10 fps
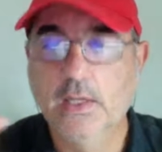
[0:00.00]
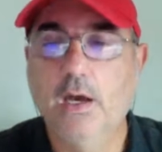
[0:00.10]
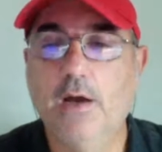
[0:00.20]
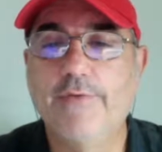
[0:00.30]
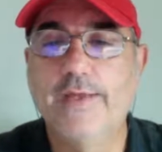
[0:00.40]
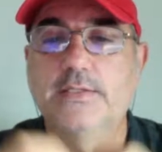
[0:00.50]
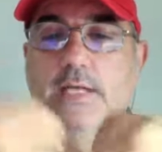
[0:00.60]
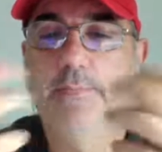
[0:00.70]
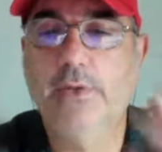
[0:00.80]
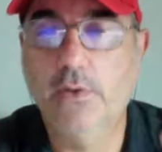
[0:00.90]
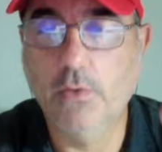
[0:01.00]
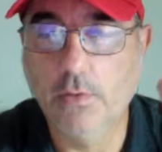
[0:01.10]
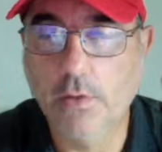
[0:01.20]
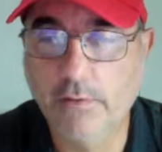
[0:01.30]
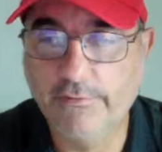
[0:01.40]
of a
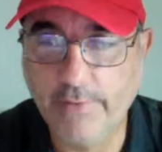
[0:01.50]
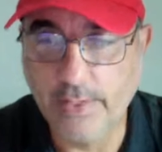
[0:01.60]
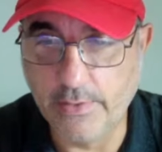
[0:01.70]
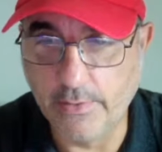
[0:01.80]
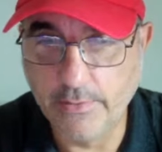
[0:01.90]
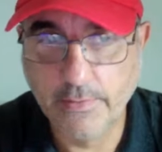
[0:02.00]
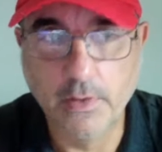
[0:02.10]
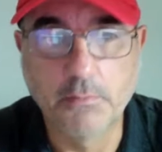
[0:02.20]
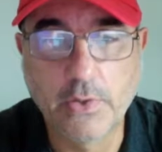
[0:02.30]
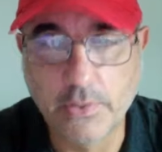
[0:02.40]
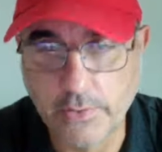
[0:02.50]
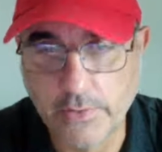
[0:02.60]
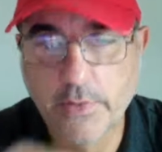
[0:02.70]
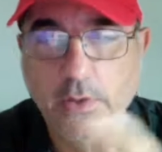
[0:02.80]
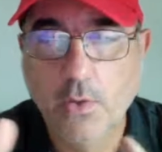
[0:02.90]
typical offender, a murderer,